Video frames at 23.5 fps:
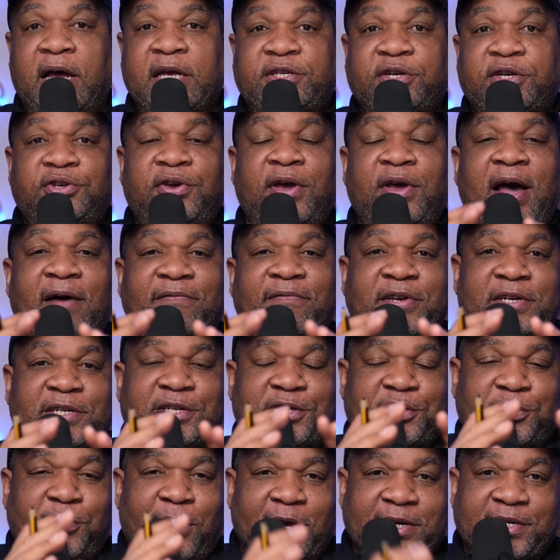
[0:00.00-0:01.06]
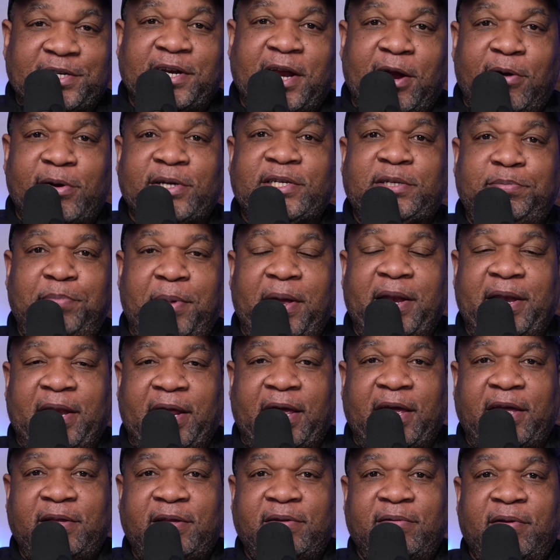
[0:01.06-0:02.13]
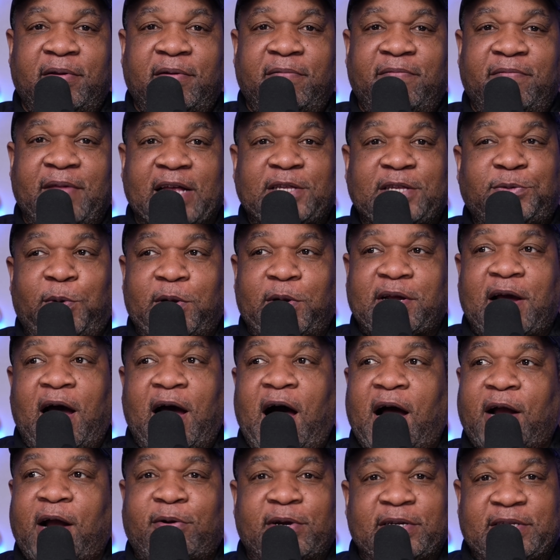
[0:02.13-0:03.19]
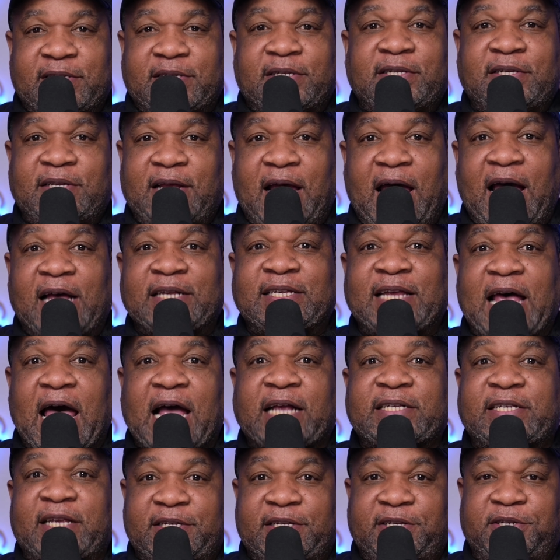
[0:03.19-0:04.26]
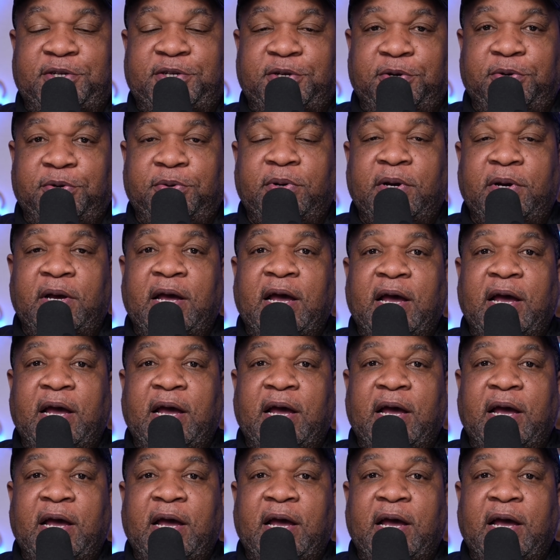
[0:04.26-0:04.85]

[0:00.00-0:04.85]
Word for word: And so you have discretionary spending, that's what Congress has access to.